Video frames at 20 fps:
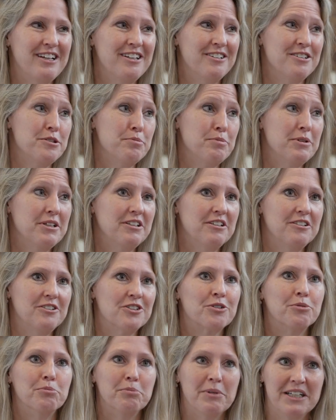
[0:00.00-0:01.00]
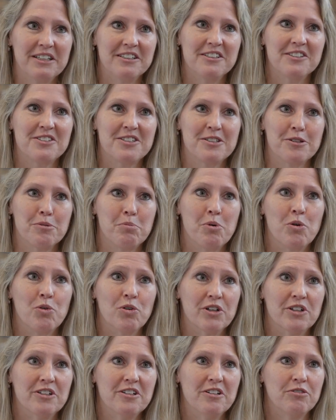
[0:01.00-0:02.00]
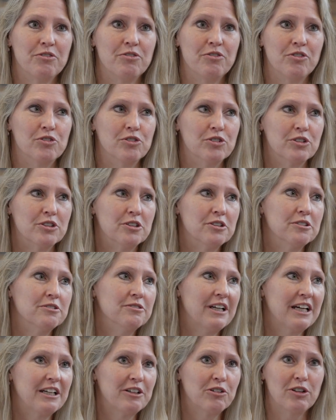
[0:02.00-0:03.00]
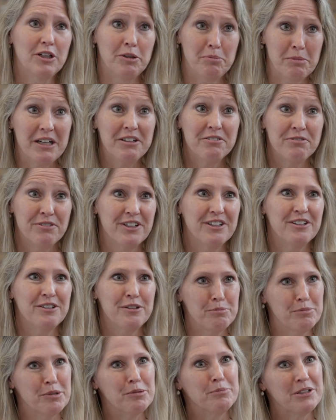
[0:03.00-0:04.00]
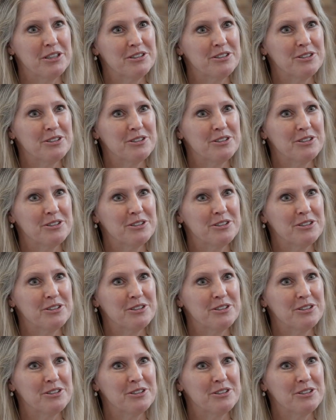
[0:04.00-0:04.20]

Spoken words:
has been a tremendous support for not only my faith, but my